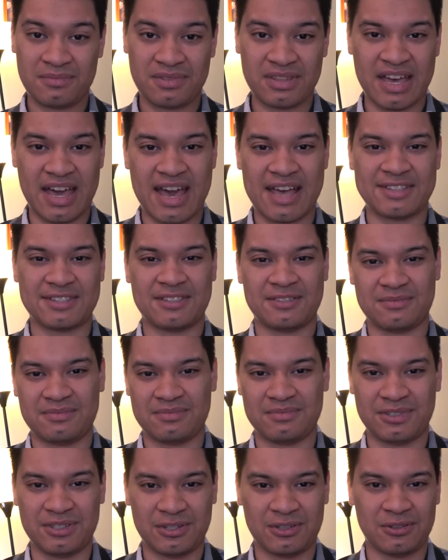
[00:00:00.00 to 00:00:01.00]
that
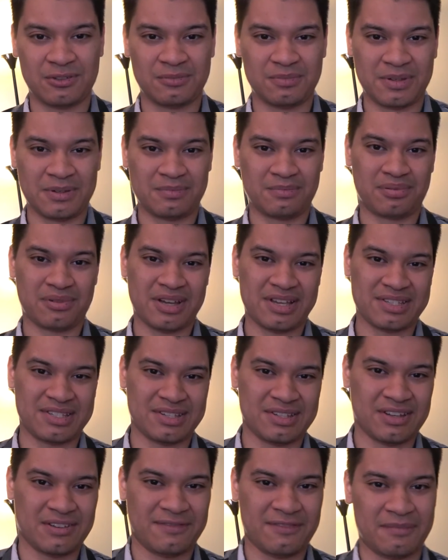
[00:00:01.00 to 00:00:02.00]
hasn't, you know, been praised
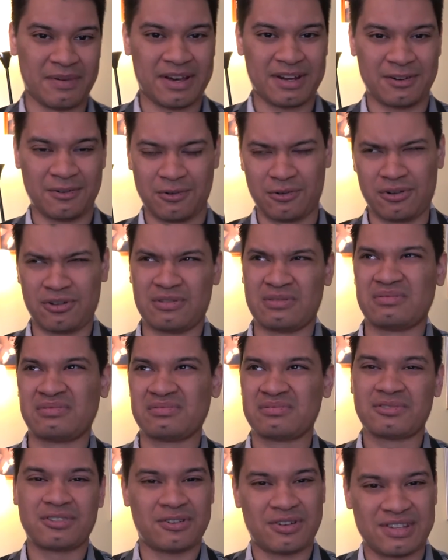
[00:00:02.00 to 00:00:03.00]
enough about it
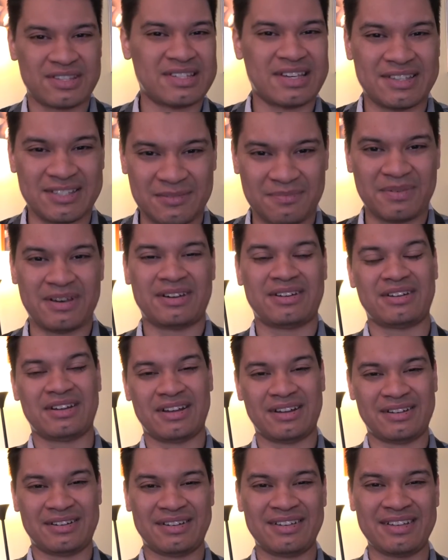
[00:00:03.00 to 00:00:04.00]
or criticized about it, I
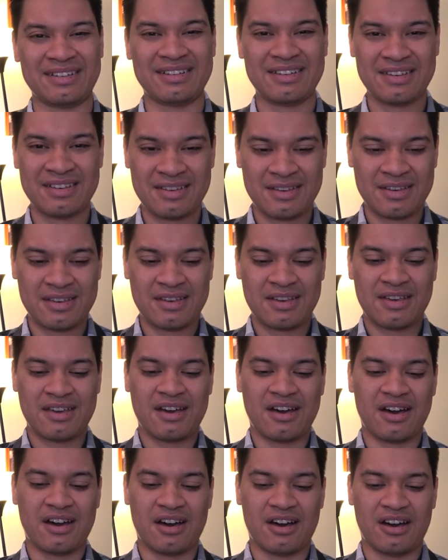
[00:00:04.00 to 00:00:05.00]
don't
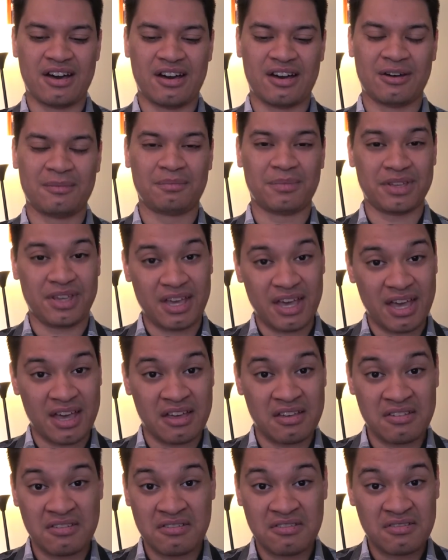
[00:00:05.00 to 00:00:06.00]
know. But
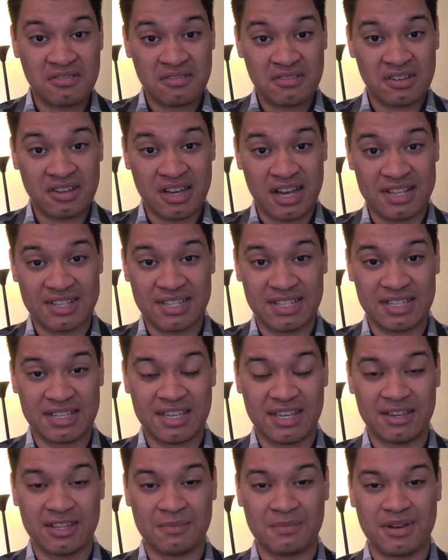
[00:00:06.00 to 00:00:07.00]
yeah, Godzilla
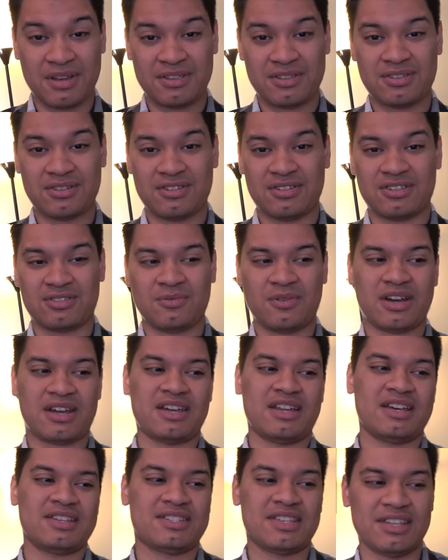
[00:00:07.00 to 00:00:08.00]
King of the Monsters, what
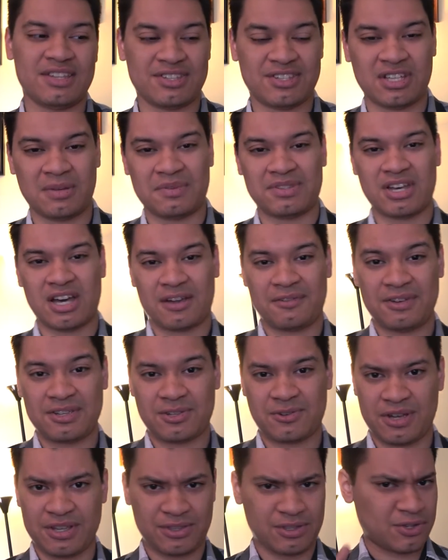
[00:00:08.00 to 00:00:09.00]
can I say? The cinematography
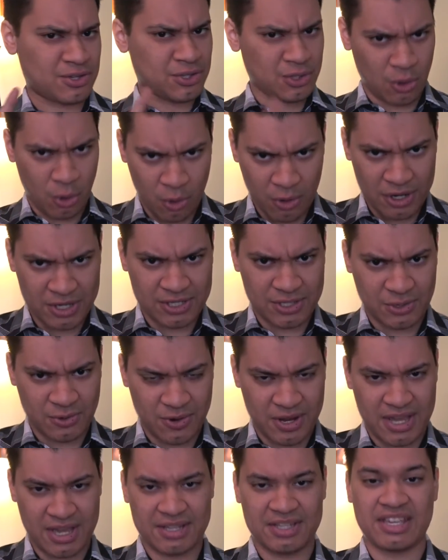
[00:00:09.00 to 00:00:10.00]
is great, the score is
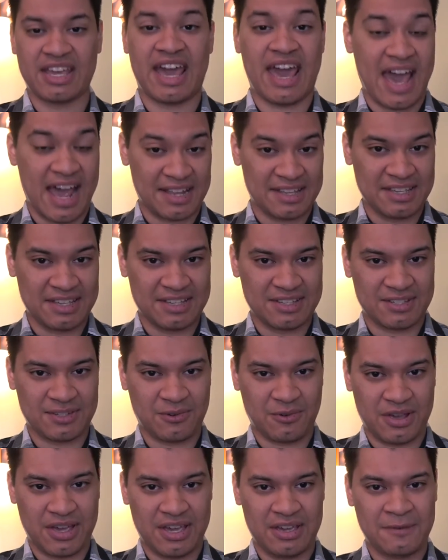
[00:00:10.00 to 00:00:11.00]
great, the acting is
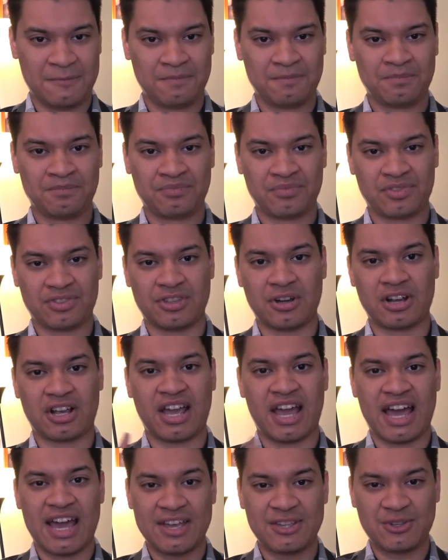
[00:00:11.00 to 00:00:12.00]
great, the
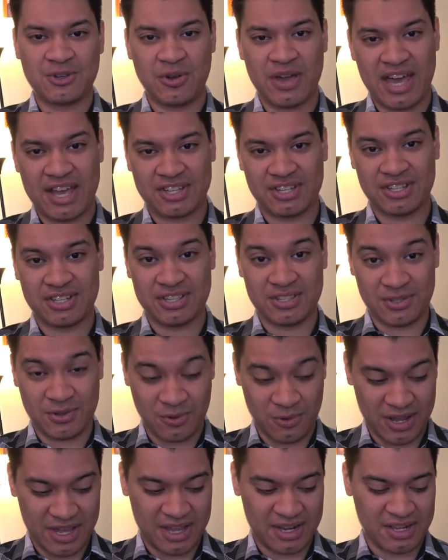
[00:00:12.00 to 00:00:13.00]
kaiju action is
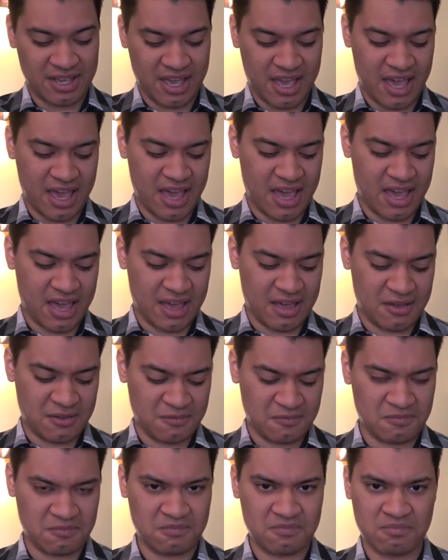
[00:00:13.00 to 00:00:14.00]
great,
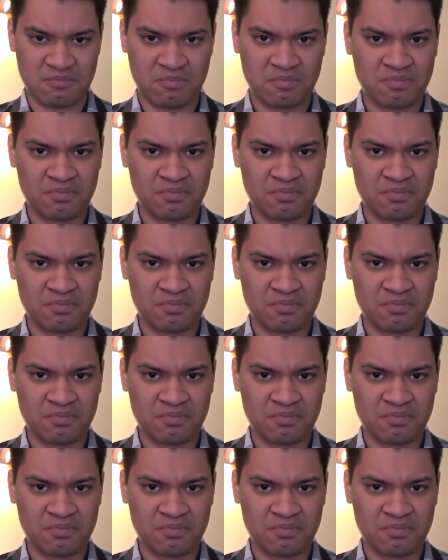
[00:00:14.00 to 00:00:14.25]
and...